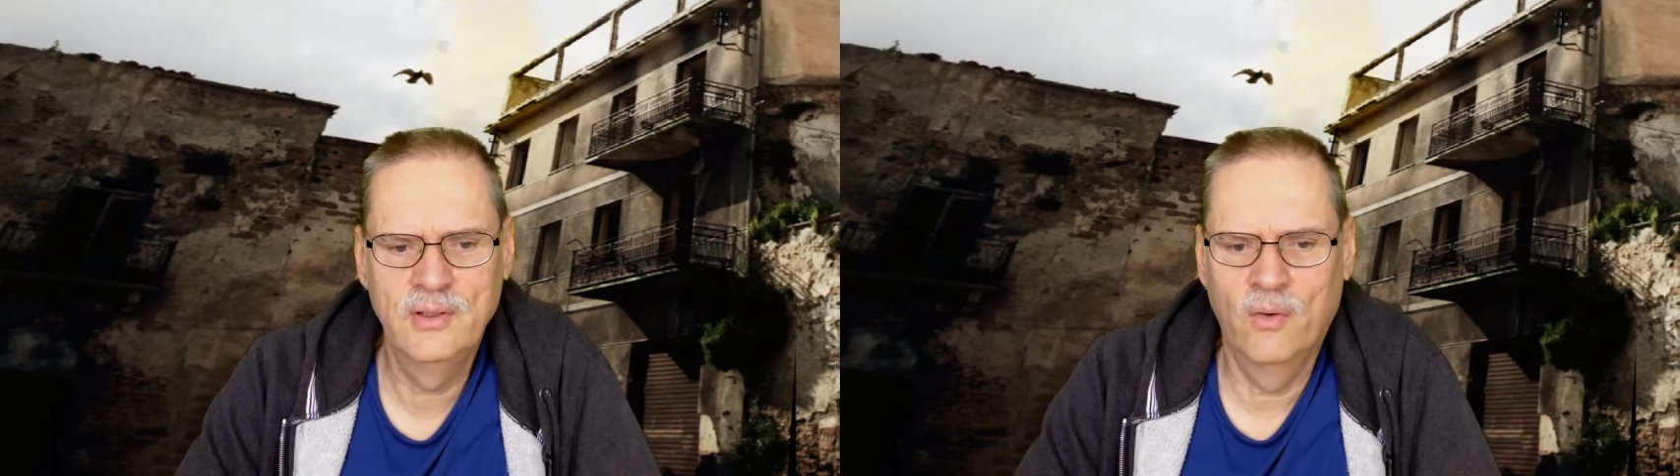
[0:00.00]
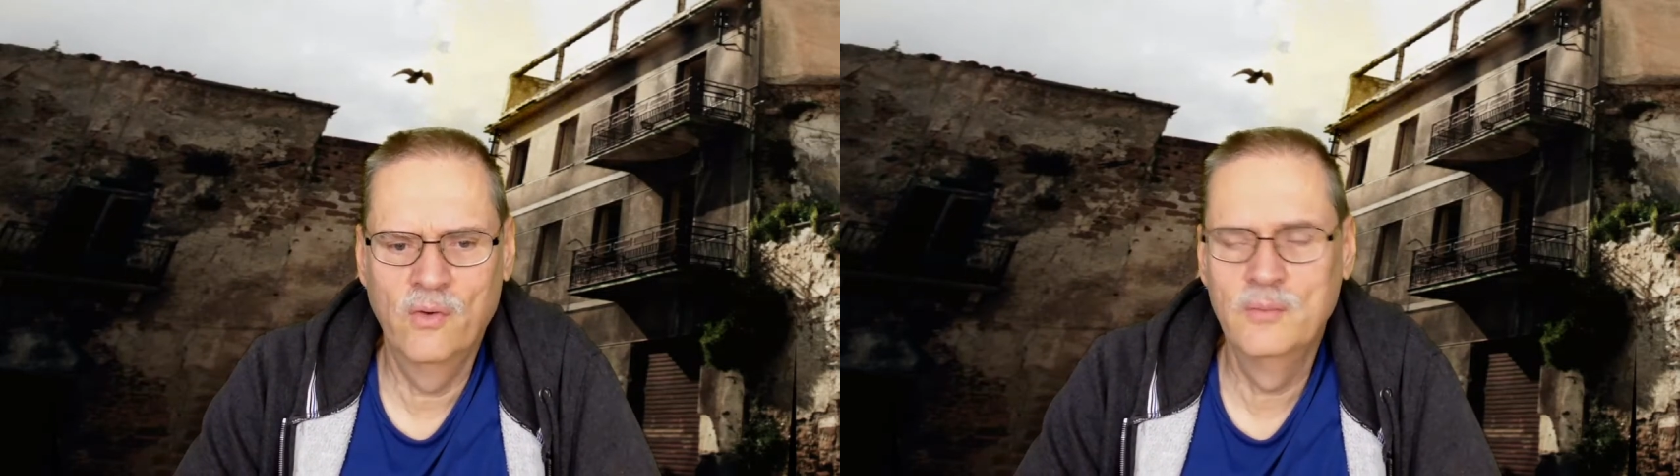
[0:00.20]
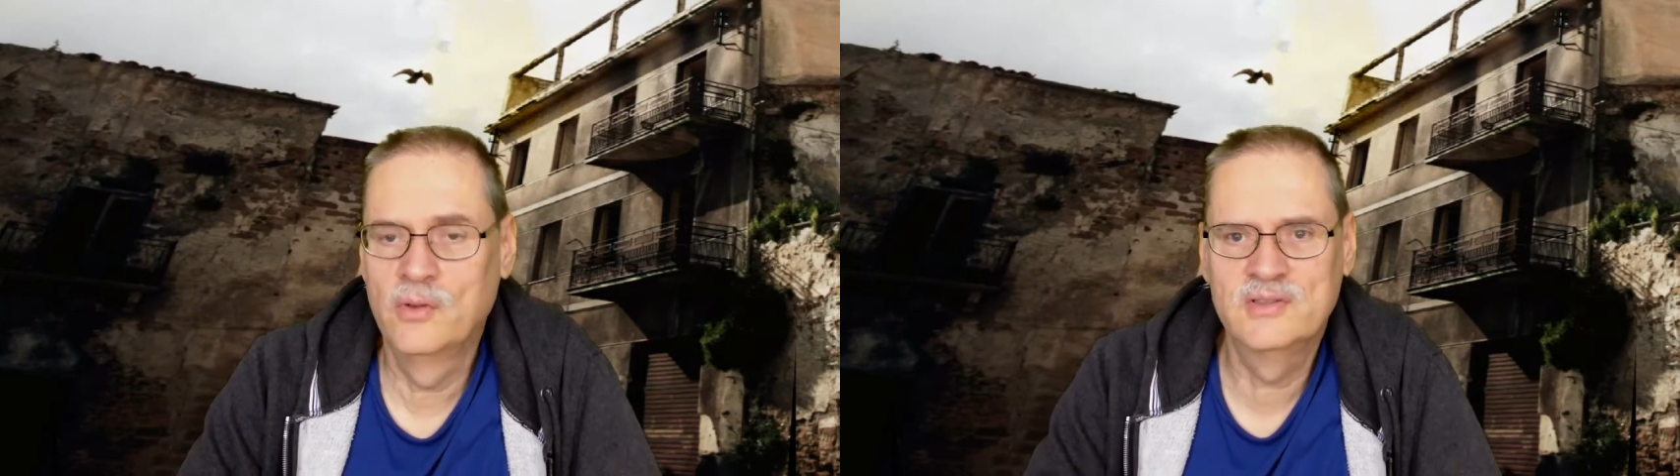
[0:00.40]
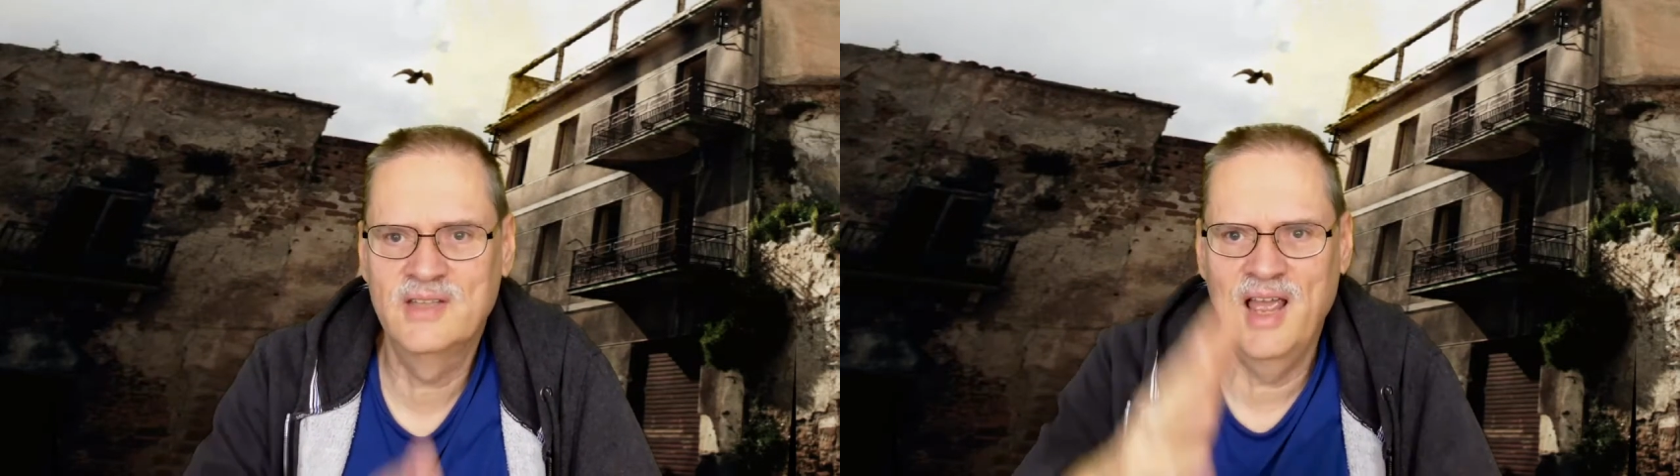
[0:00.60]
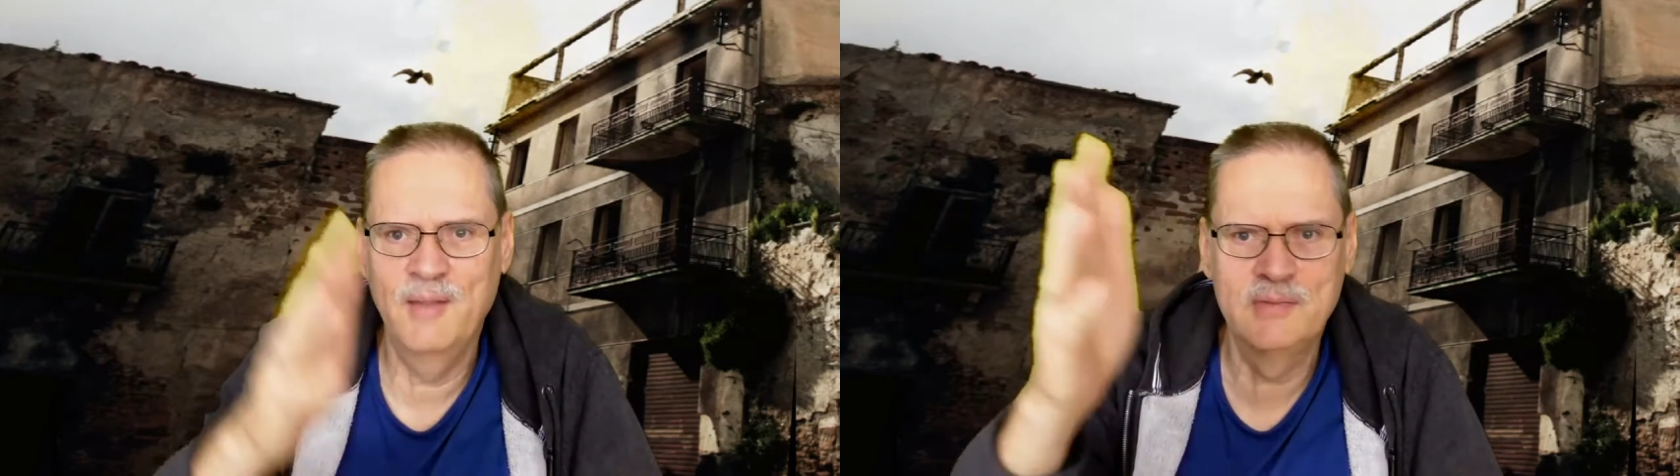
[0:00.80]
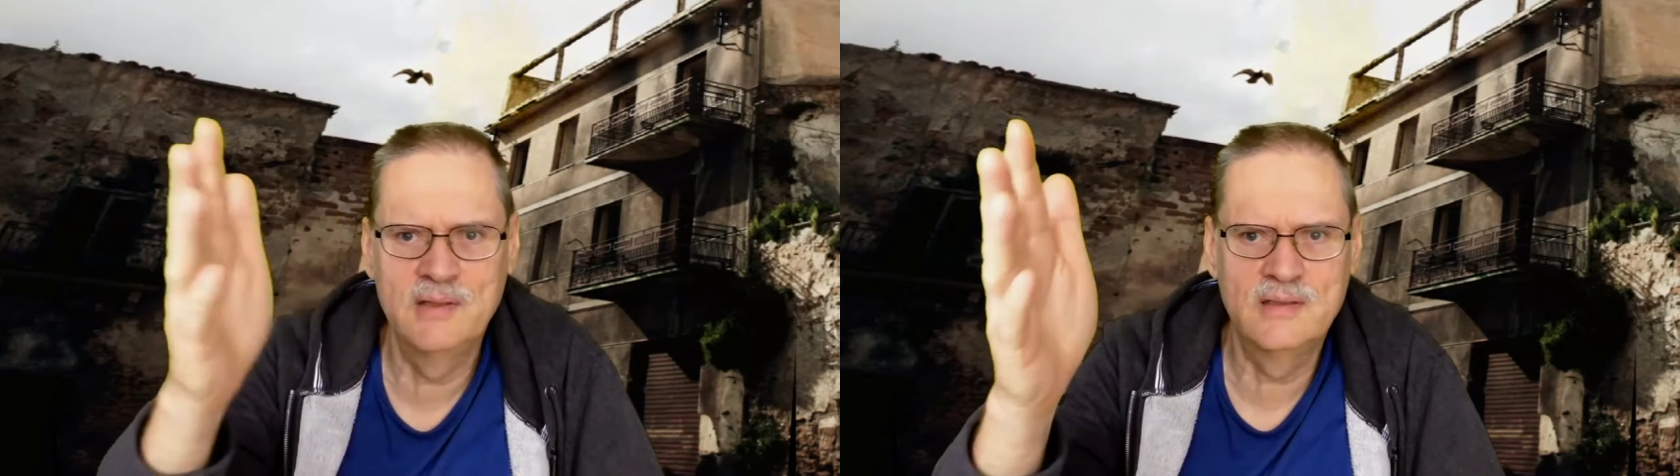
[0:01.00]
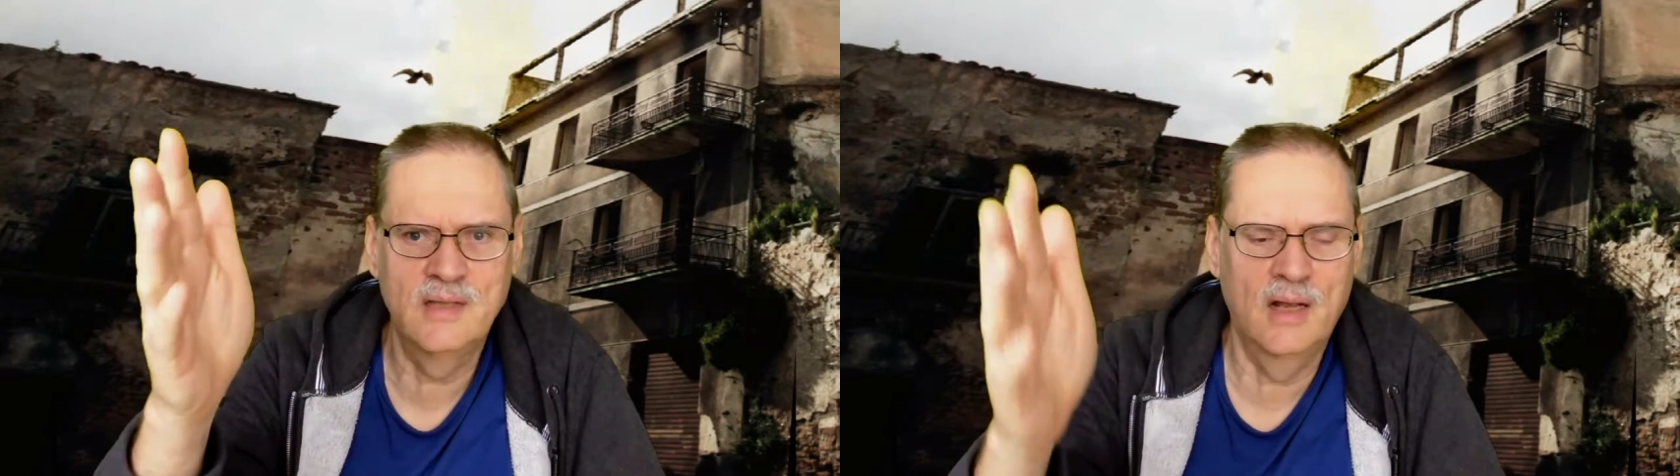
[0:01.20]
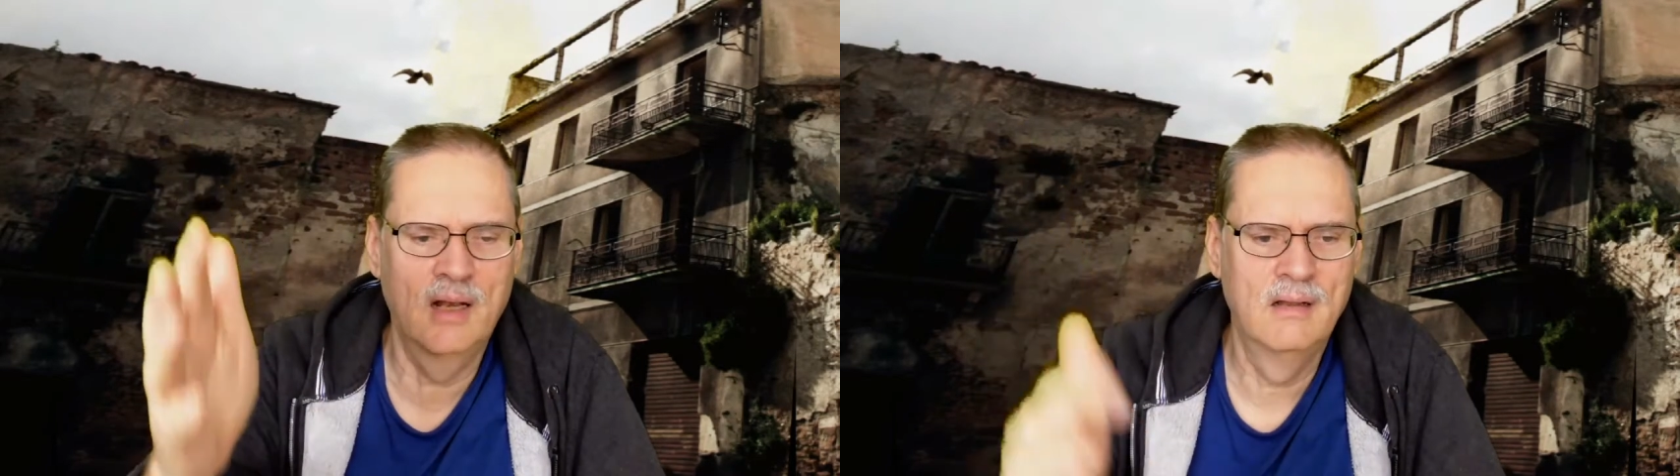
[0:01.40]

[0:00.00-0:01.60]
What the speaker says: almost empty cell.